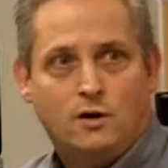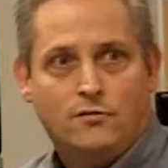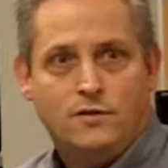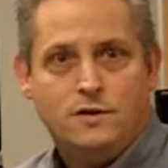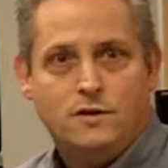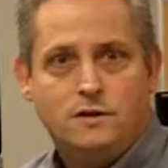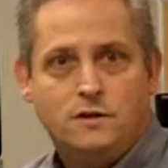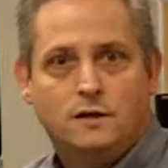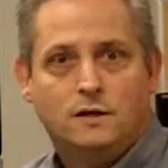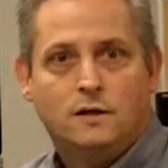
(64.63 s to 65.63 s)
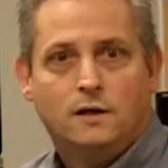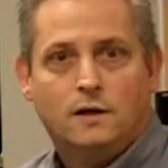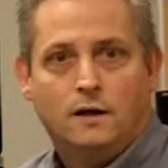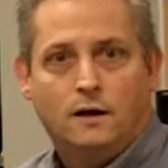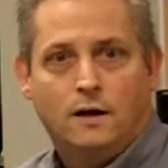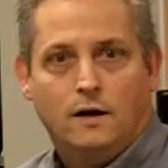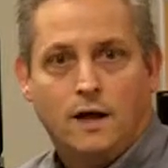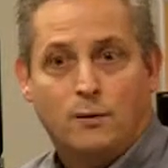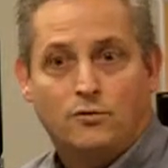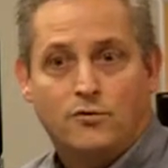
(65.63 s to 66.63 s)
of the
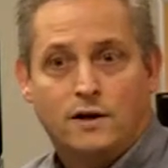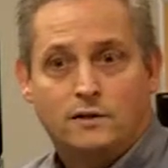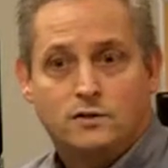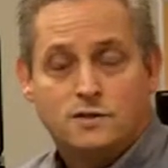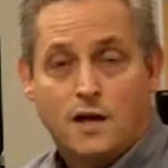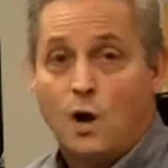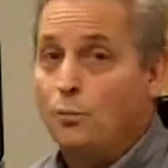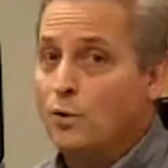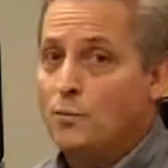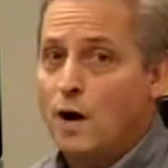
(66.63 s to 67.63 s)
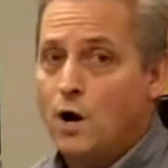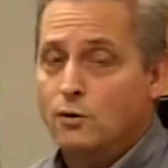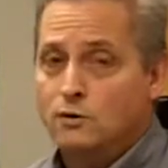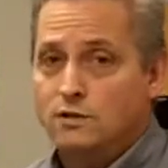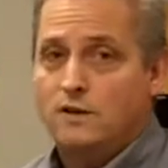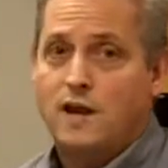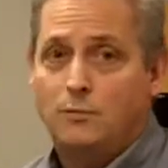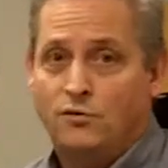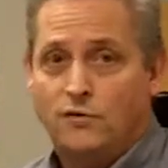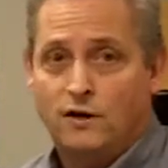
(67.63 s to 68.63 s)
amplifier's output power to the
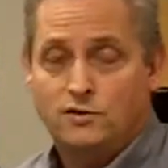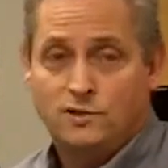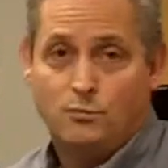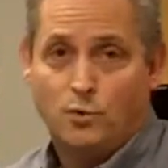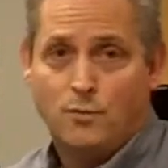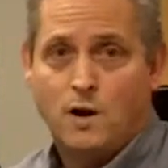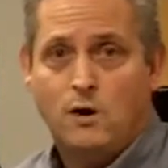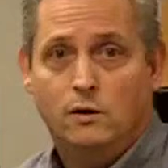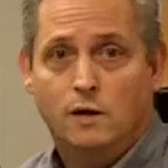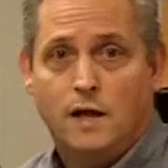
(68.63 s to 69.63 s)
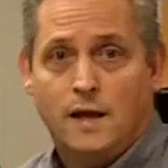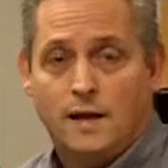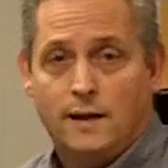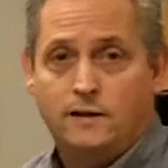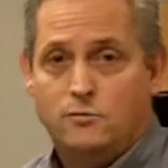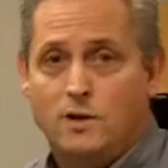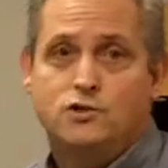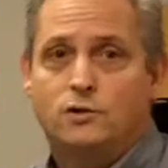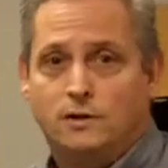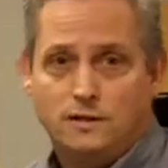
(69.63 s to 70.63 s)
amplifier's input power, and it's
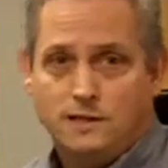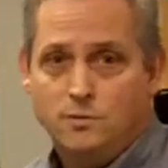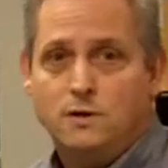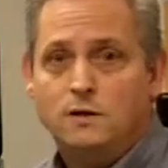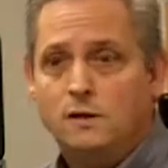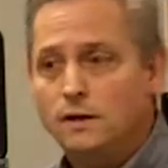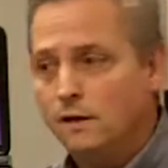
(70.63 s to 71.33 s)
measured in dB.